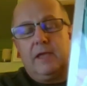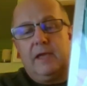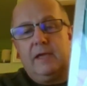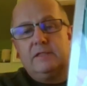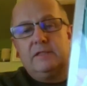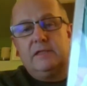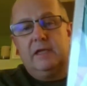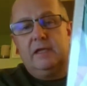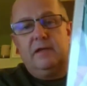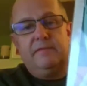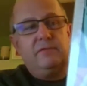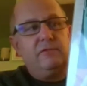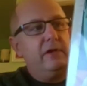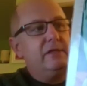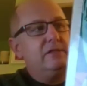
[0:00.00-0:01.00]
say enough
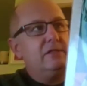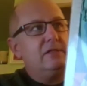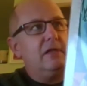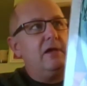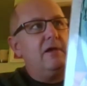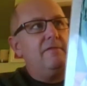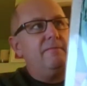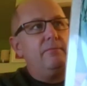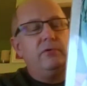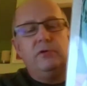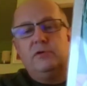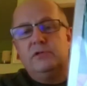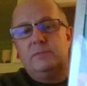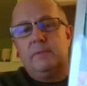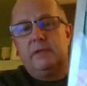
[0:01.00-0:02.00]
great stuff.
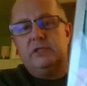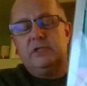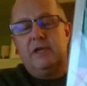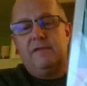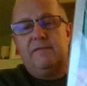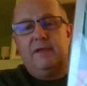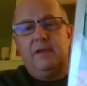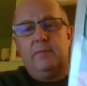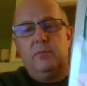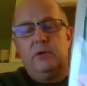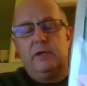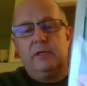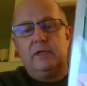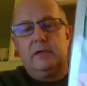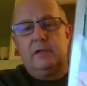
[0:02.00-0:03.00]
Produced by Jeff
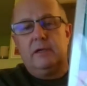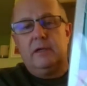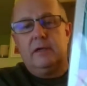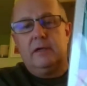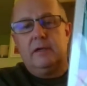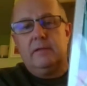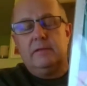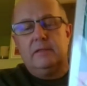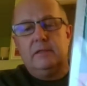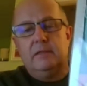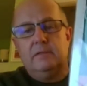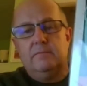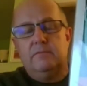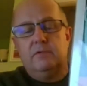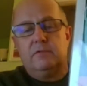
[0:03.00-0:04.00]
Emmerich,
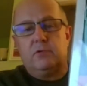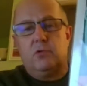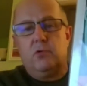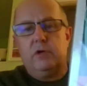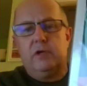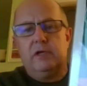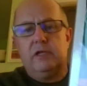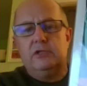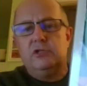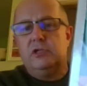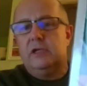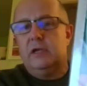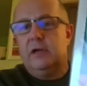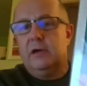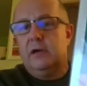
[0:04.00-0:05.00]
the recording
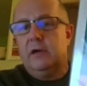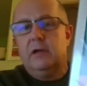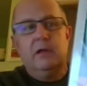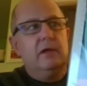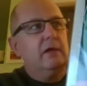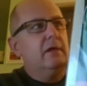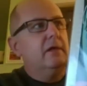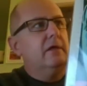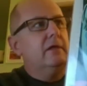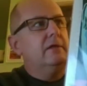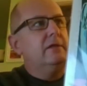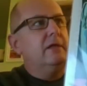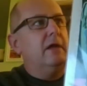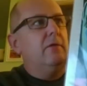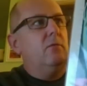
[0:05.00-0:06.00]
engineer
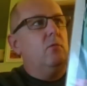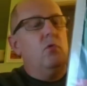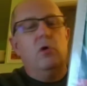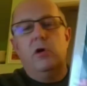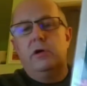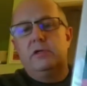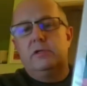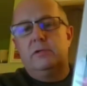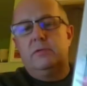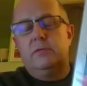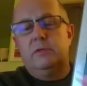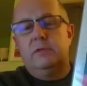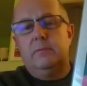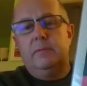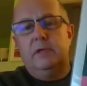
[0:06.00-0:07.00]
that worked with
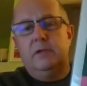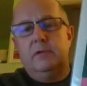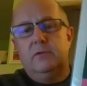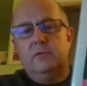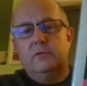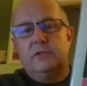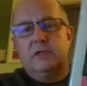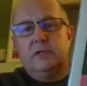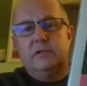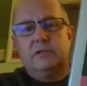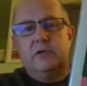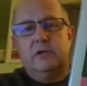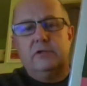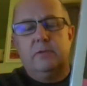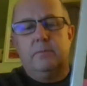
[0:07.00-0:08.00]
the Beatles on
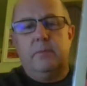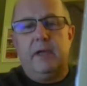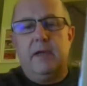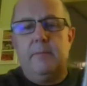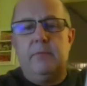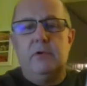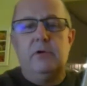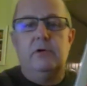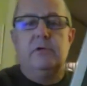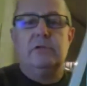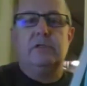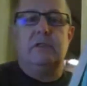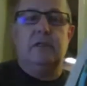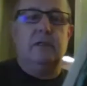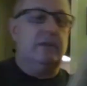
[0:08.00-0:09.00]
Sgt.
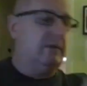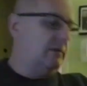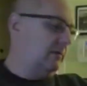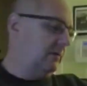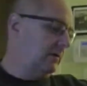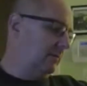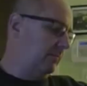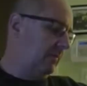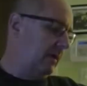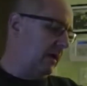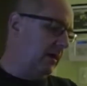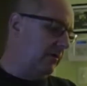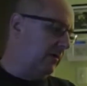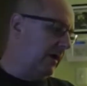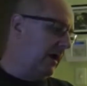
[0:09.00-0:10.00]
Pepper's and
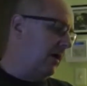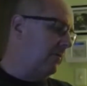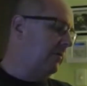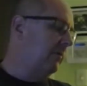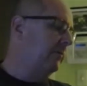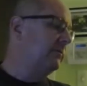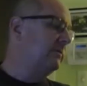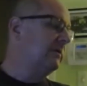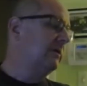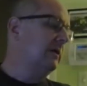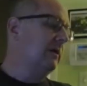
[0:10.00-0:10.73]
other albums.